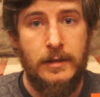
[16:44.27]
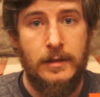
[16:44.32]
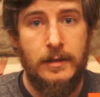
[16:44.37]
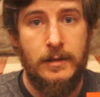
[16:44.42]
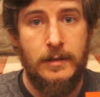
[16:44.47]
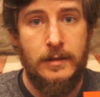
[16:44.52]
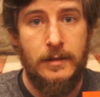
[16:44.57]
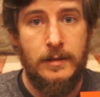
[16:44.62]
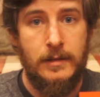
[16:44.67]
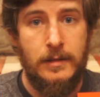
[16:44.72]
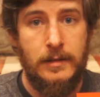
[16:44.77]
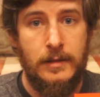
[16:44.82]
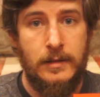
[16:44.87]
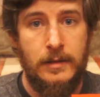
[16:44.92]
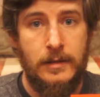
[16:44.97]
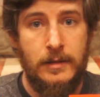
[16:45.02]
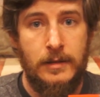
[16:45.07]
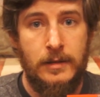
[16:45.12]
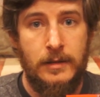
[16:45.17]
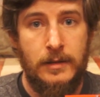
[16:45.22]

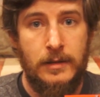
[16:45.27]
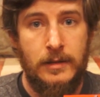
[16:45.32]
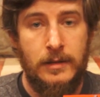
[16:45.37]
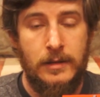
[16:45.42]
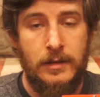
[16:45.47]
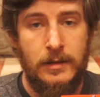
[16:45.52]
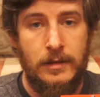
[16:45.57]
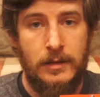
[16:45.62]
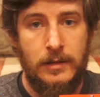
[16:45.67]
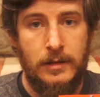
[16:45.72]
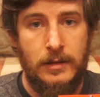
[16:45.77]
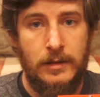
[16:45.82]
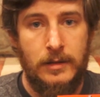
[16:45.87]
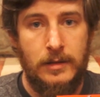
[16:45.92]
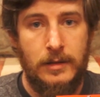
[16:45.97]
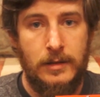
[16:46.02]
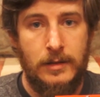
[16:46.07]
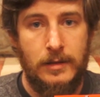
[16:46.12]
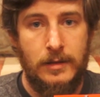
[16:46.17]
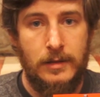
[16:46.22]

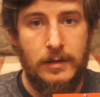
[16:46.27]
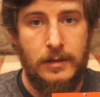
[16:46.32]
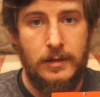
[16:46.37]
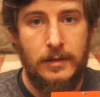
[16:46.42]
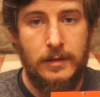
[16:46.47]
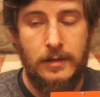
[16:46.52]
Nothing is said.